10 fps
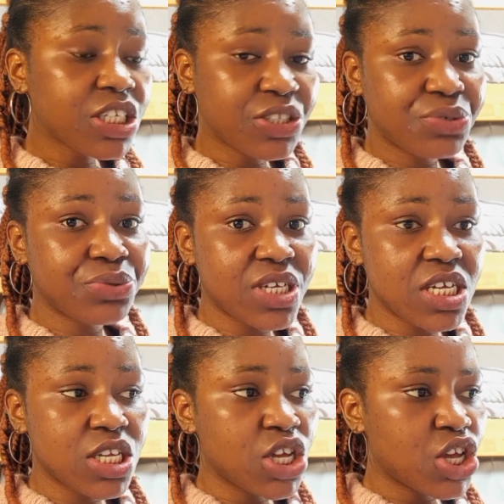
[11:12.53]

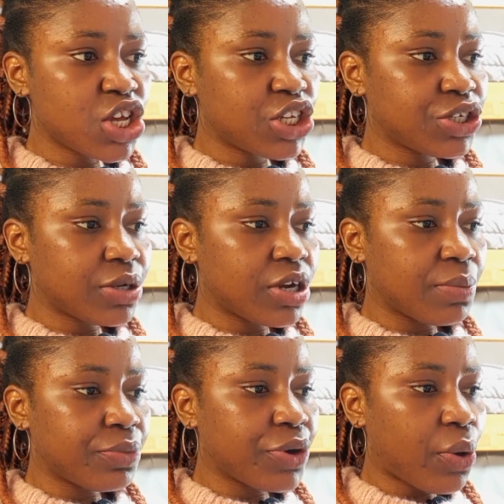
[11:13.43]
degree
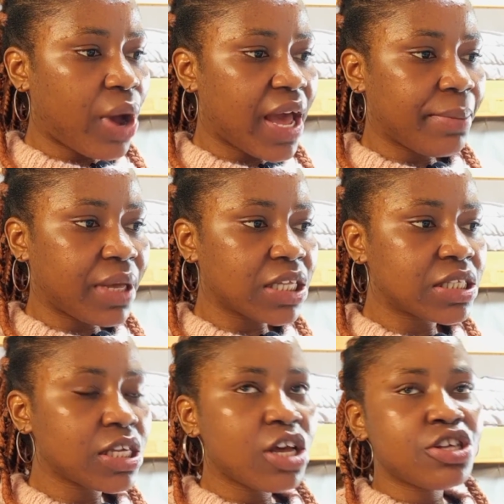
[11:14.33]

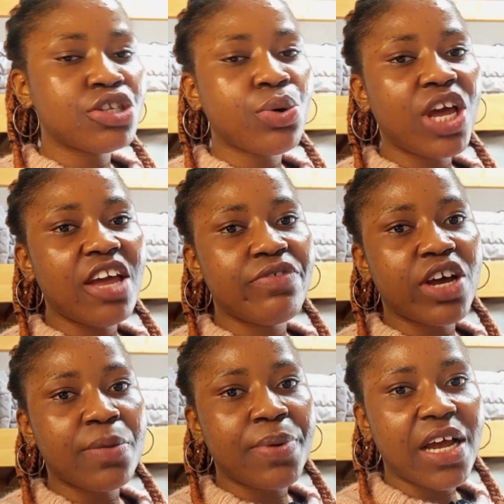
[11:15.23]
requirement. So if
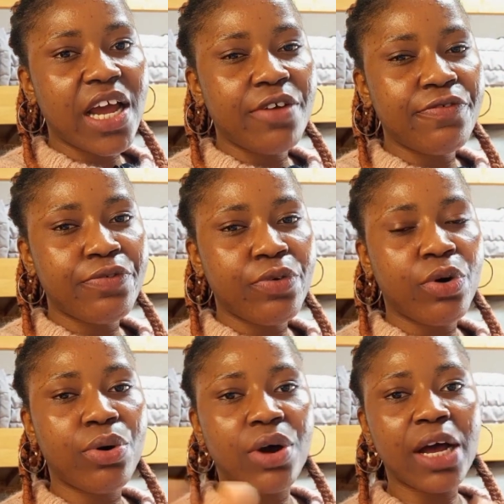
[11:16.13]
you're applying
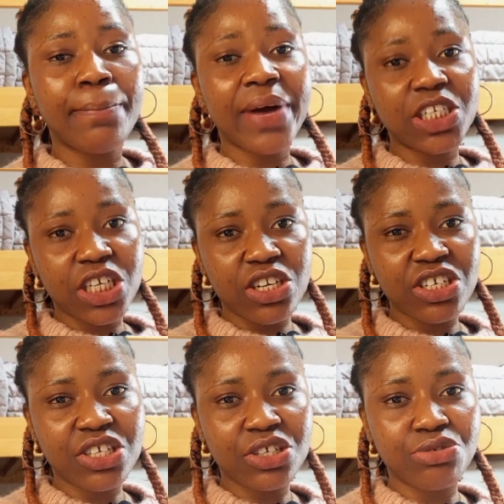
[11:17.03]
for a
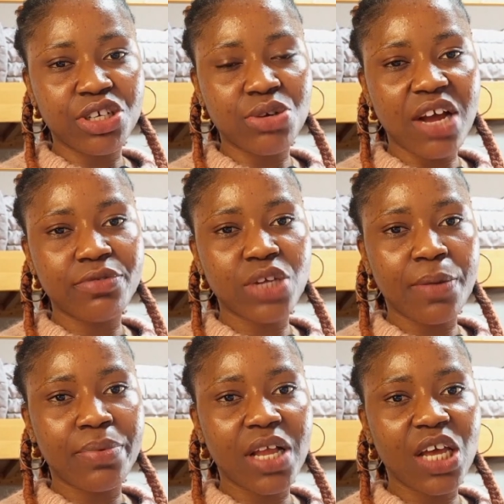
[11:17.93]
bachelor's degree, you have to
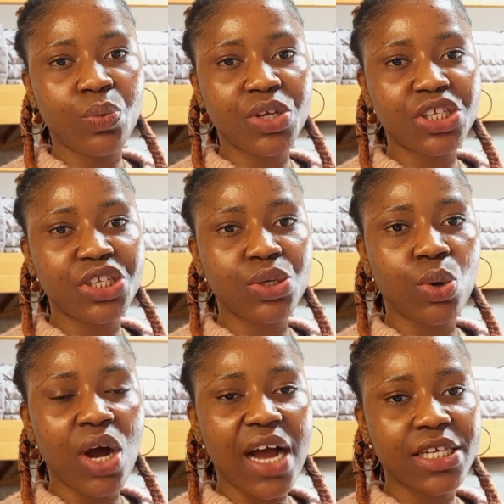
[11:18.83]
apply with
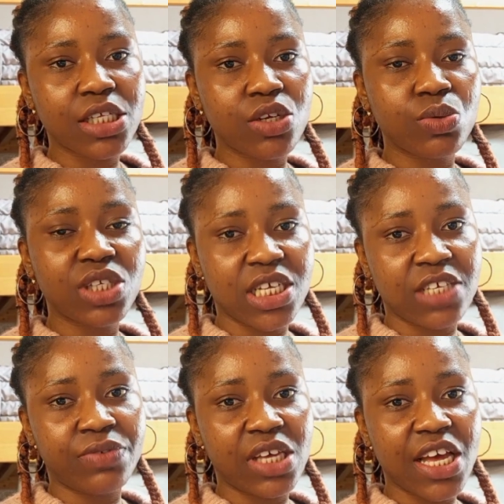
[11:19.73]
your high school
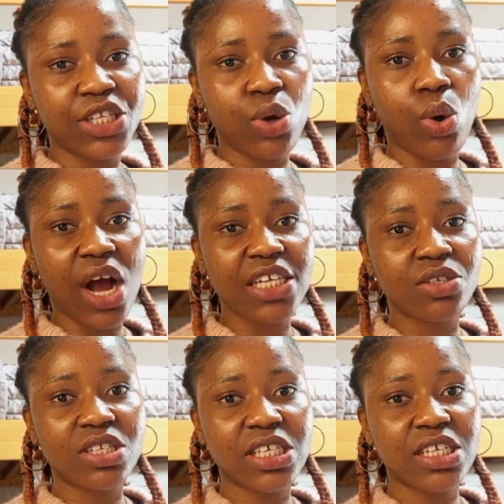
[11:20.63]
certificate or
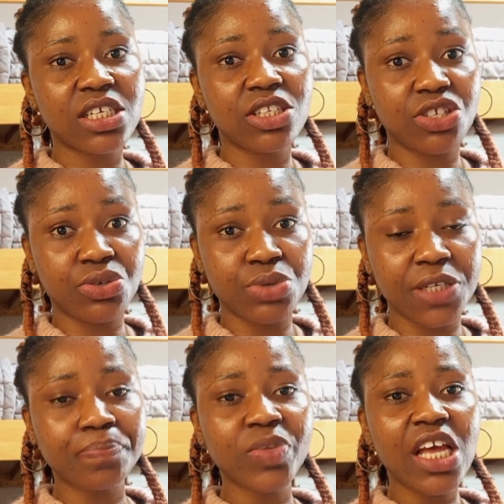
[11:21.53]
associate degree.